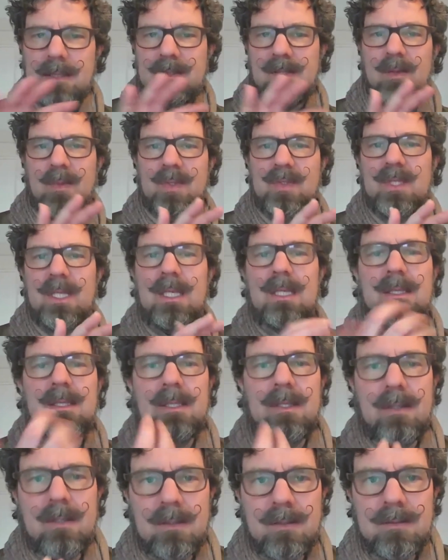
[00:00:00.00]
almost
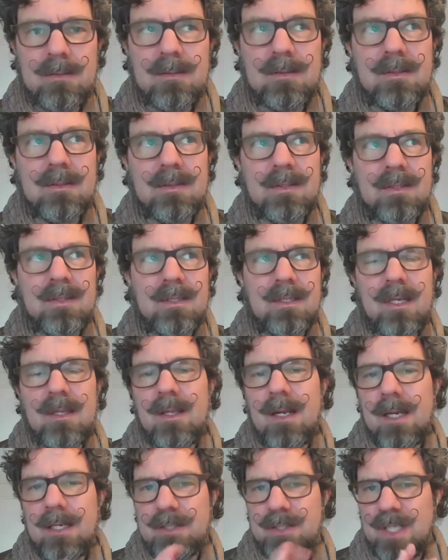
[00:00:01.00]
easier to say
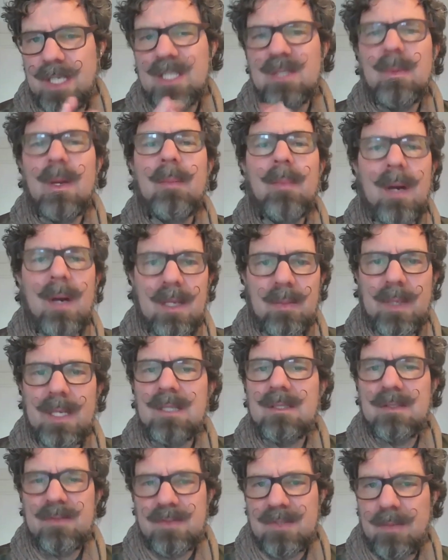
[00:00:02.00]
that I changed my mind
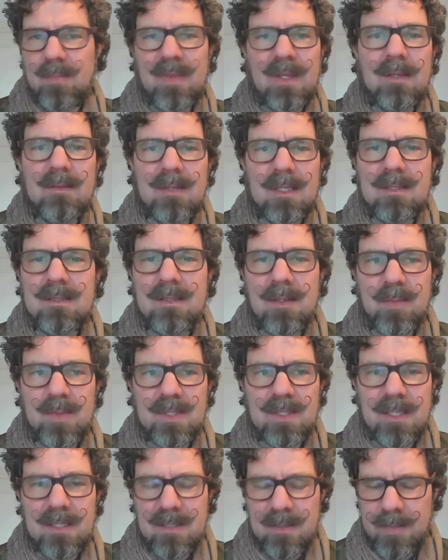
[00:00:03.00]
because of something that
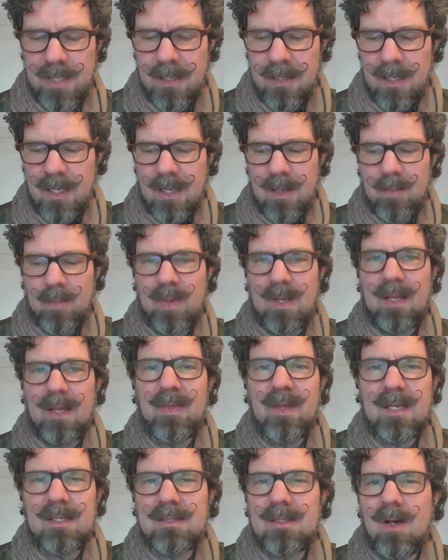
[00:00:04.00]
someone said to me. But I
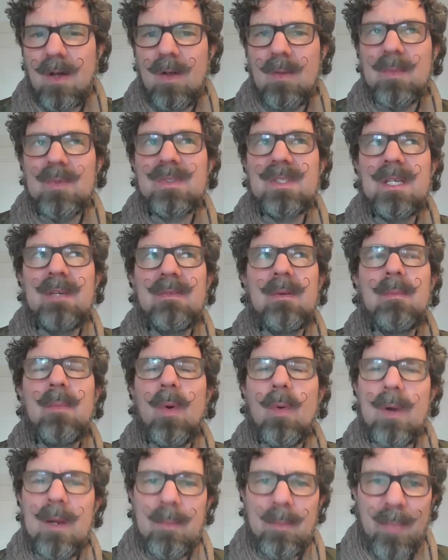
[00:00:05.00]
think it's almost even
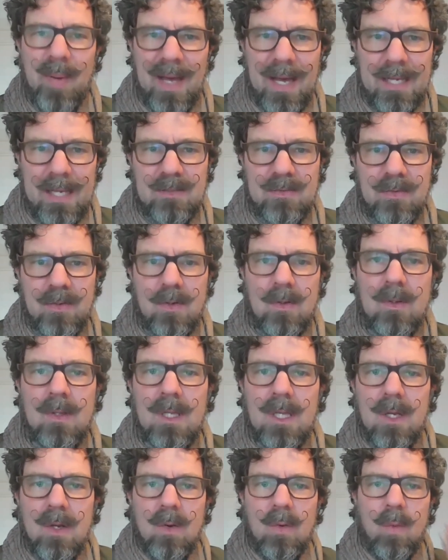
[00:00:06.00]
more impactful
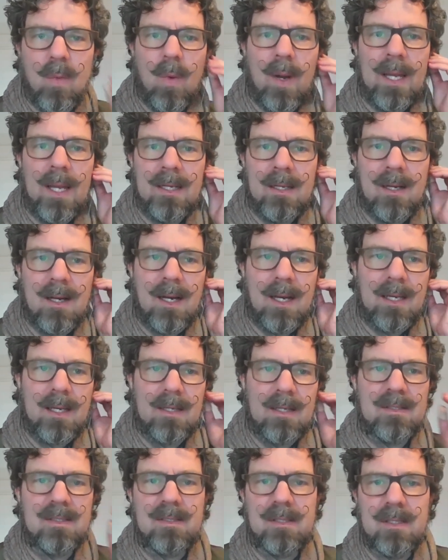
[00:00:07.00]
when I
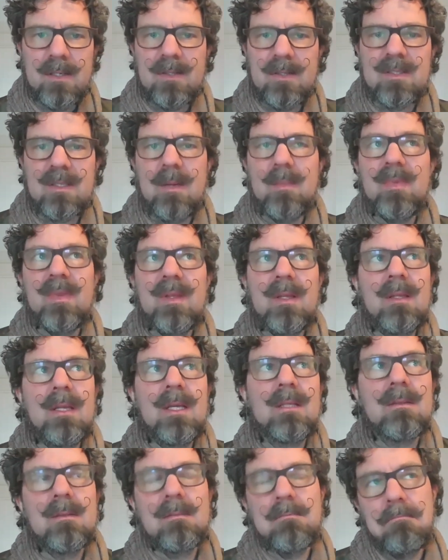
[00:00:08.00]
consider something
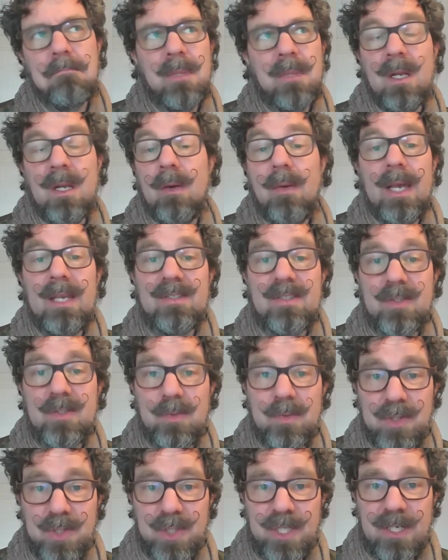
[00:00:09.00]
that a
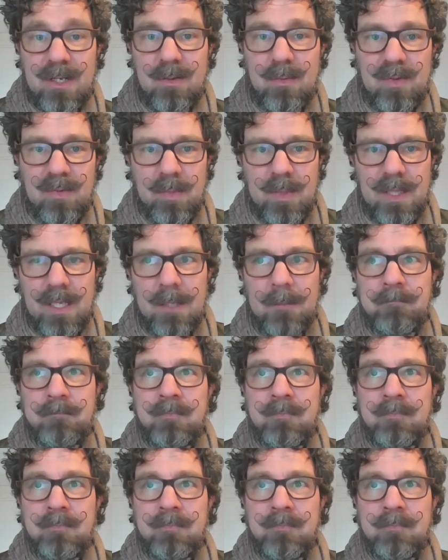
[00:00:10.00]
student shared with me